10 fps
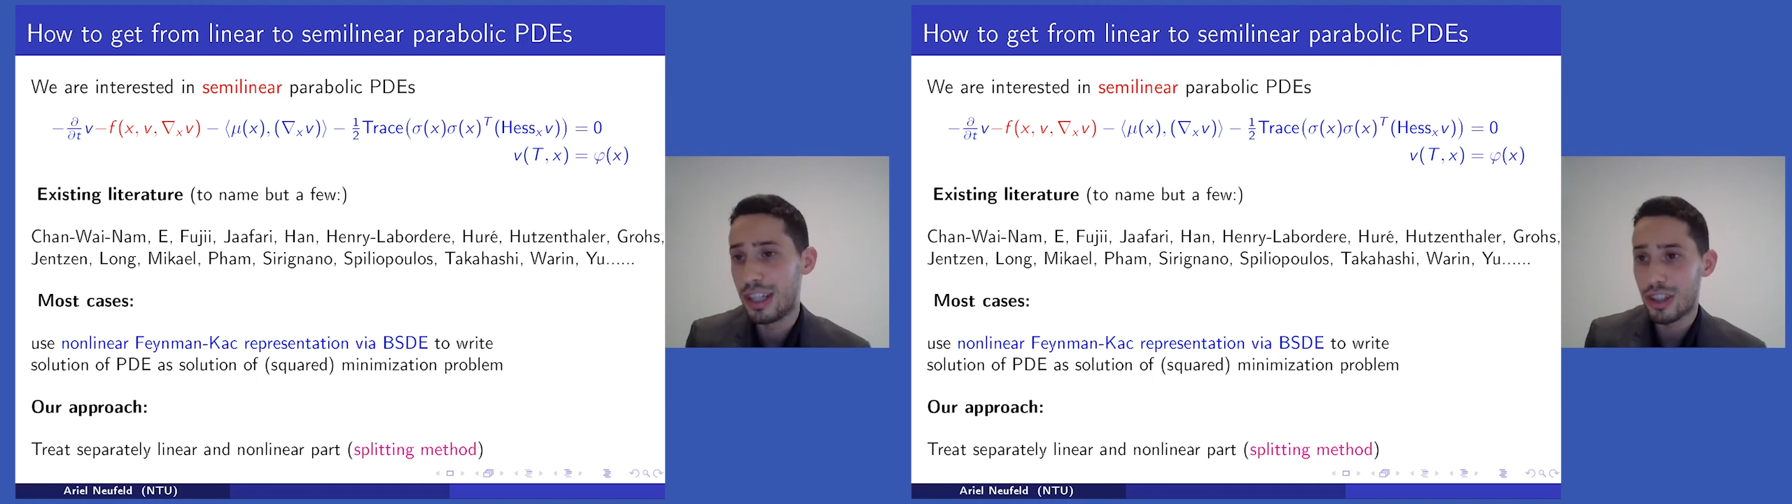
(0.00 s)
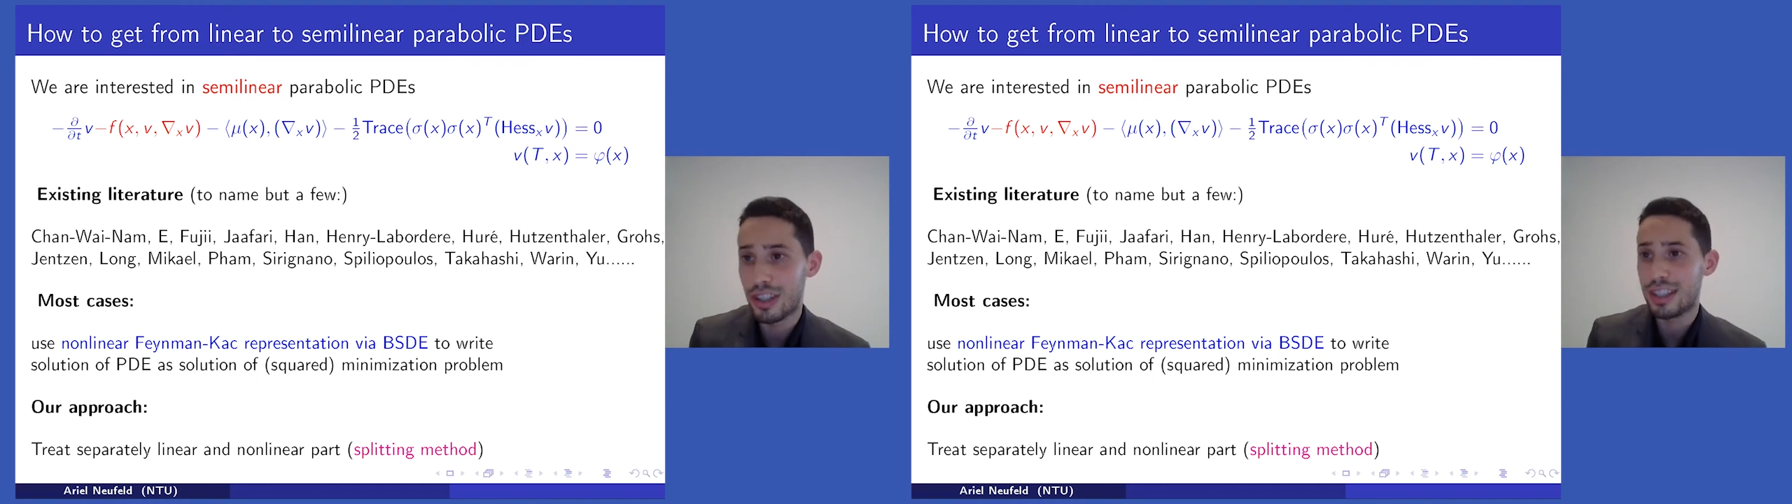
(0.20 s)

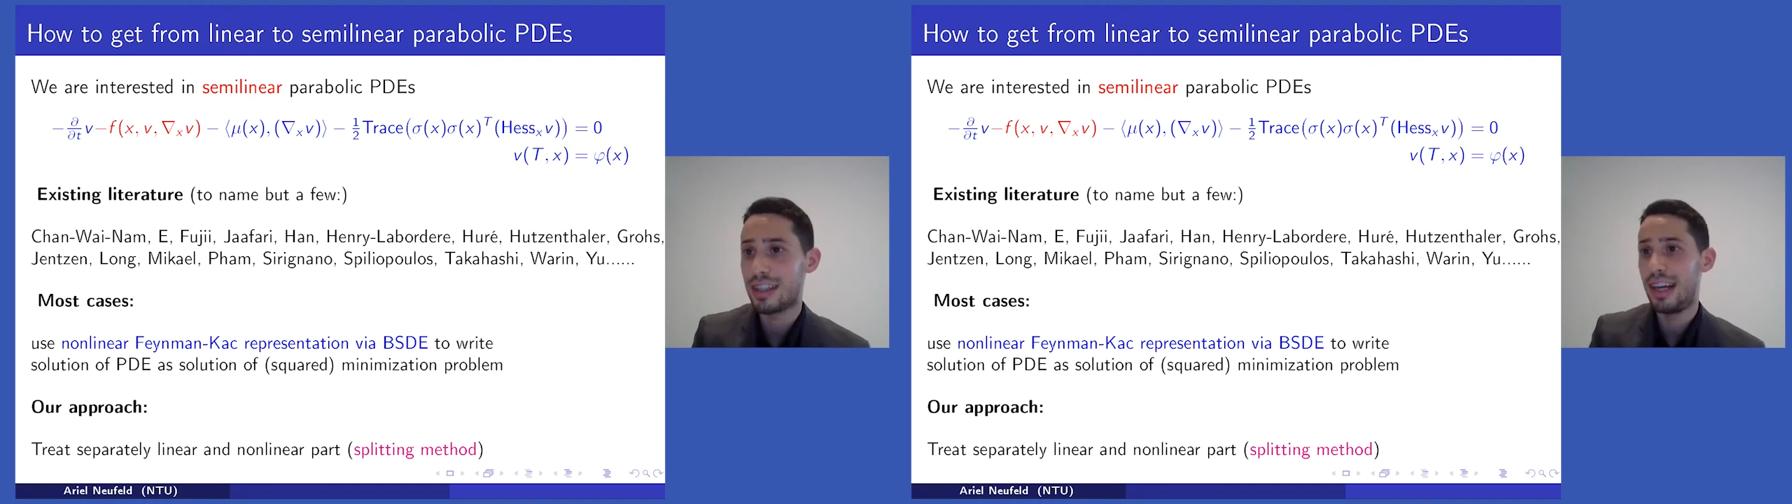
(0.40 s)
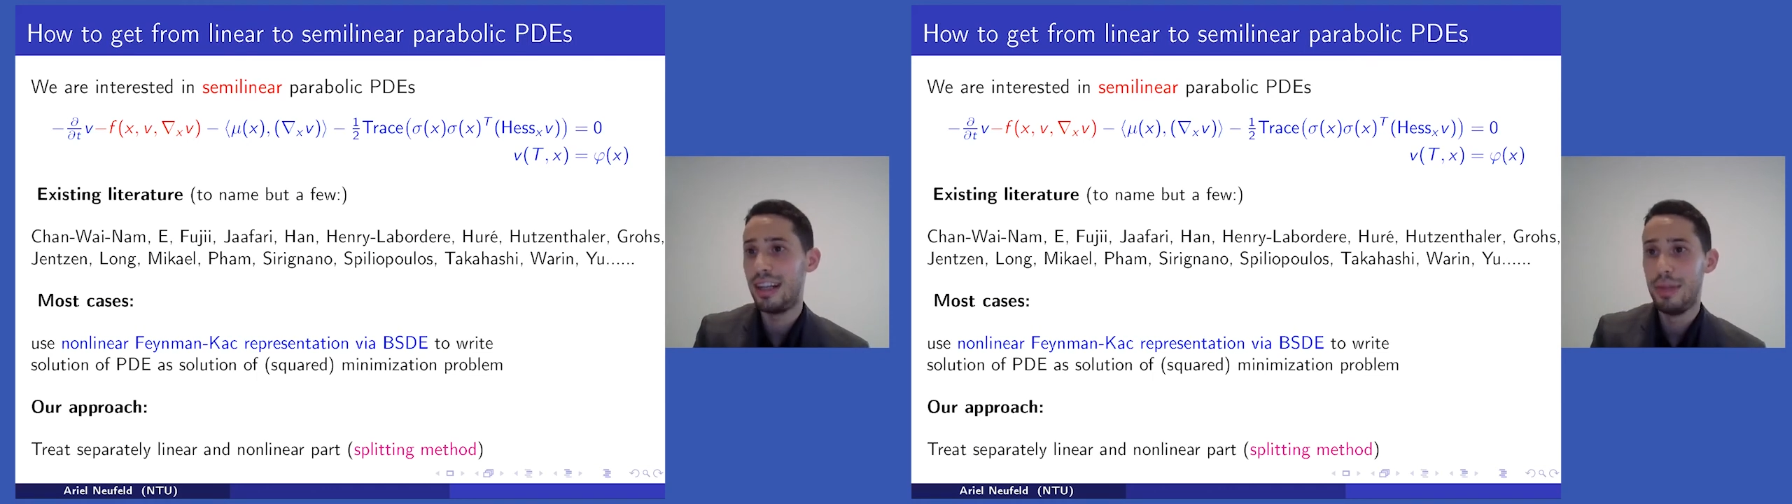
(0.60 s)
just
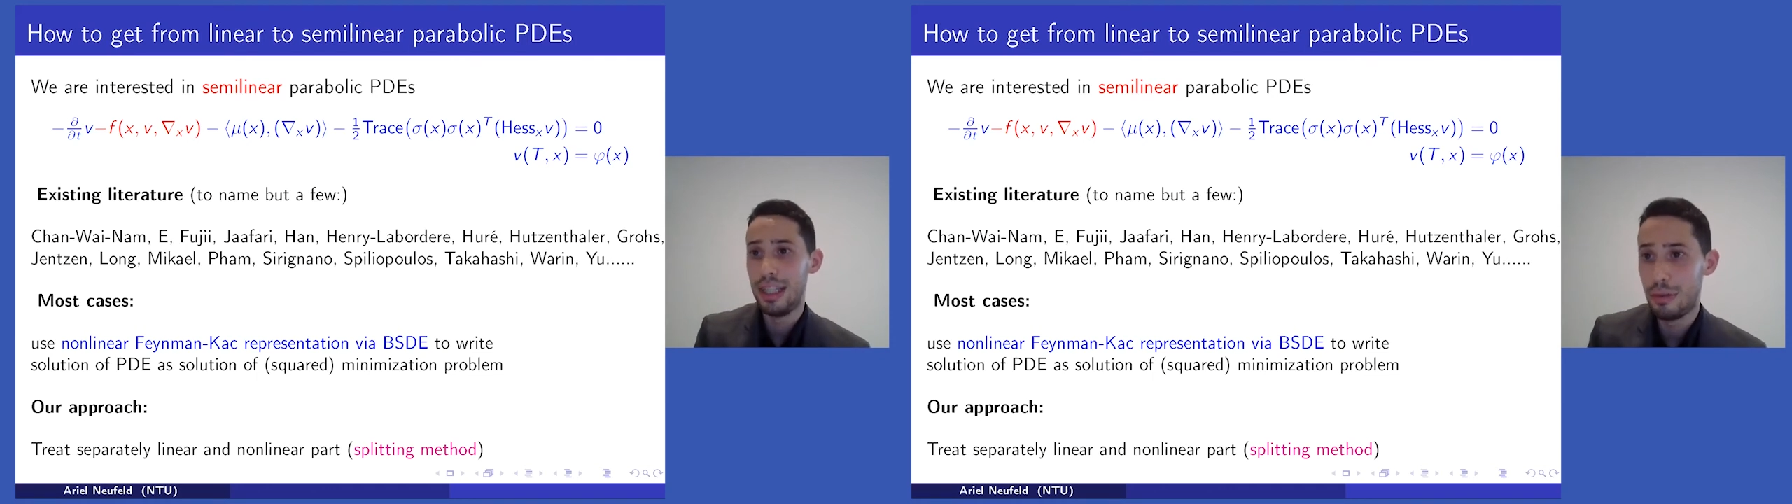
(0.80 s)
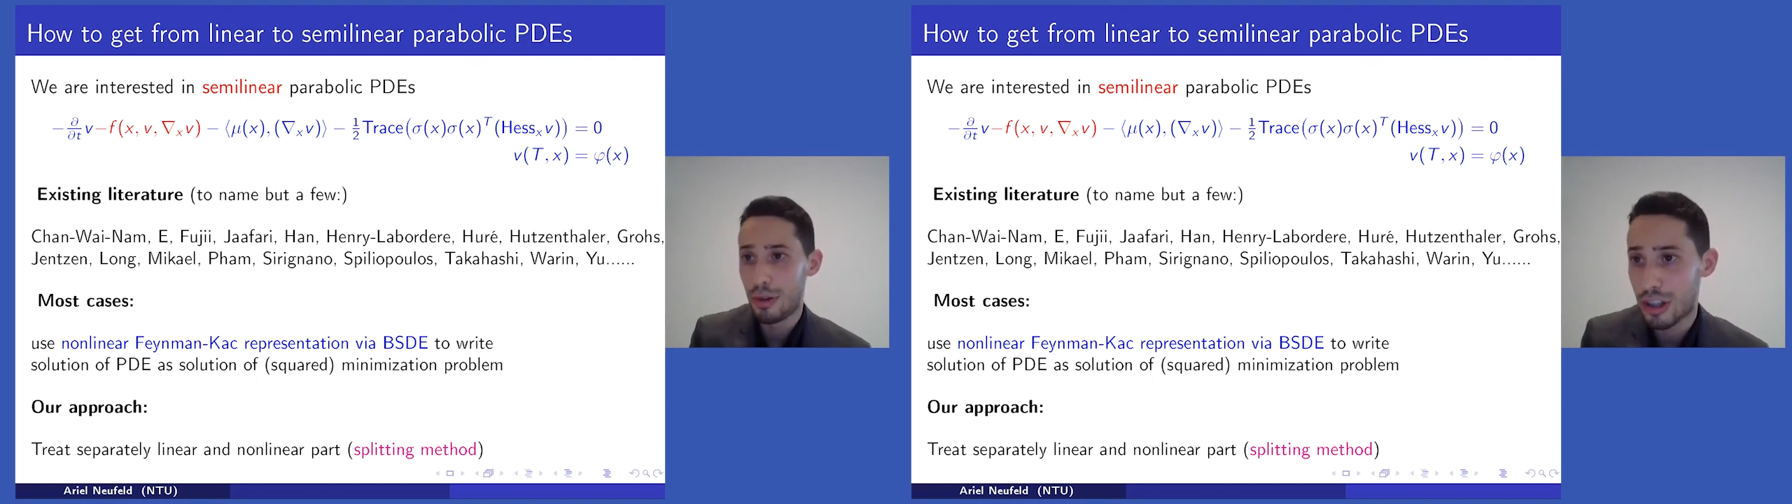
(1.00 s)
attend
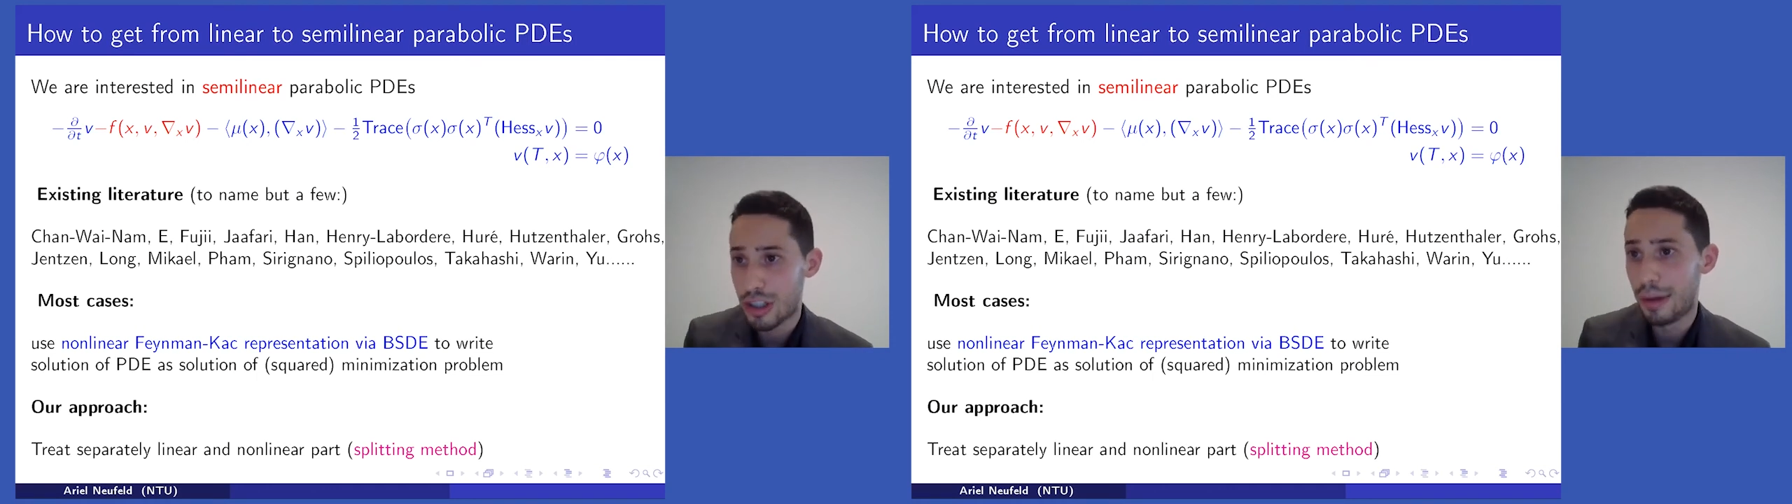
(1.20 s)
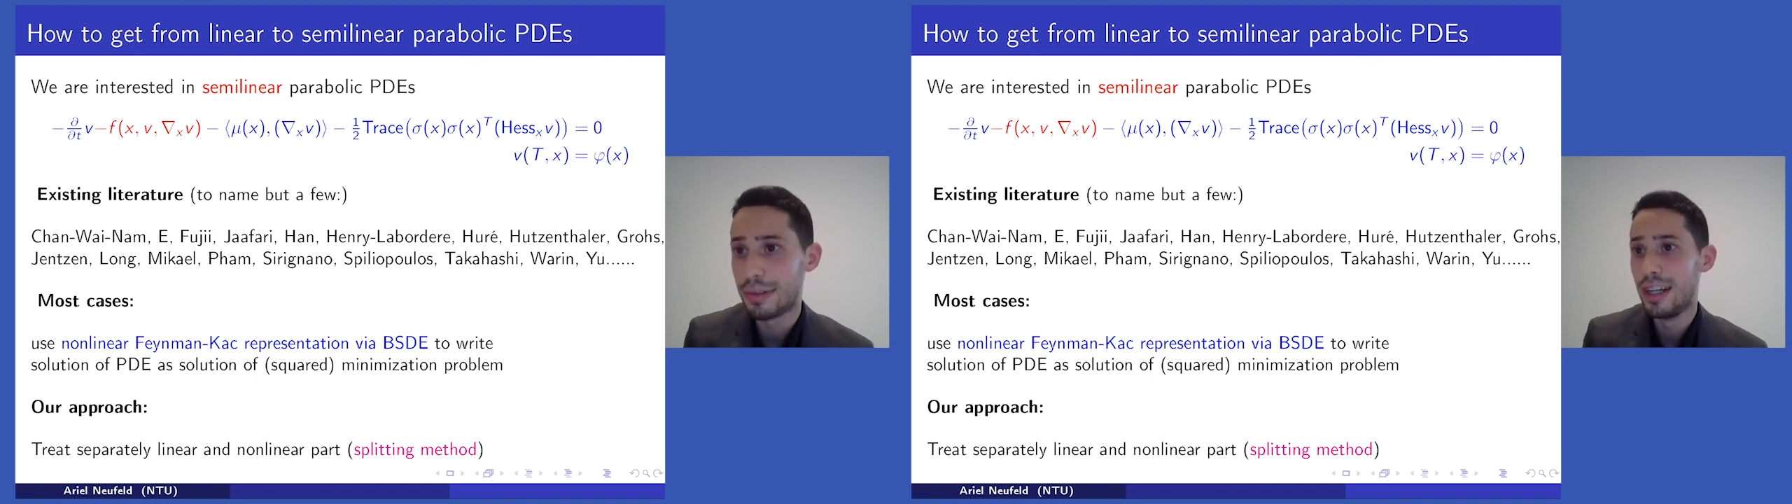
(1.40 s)
mini
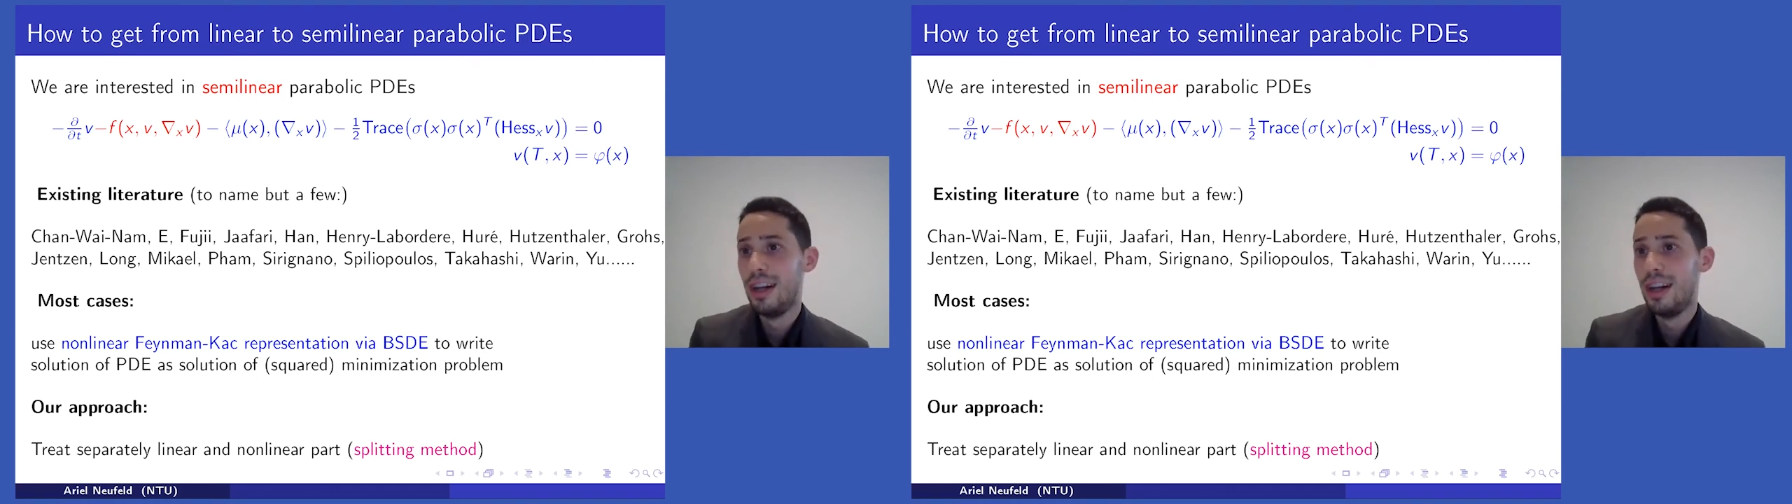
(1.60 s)
workshops,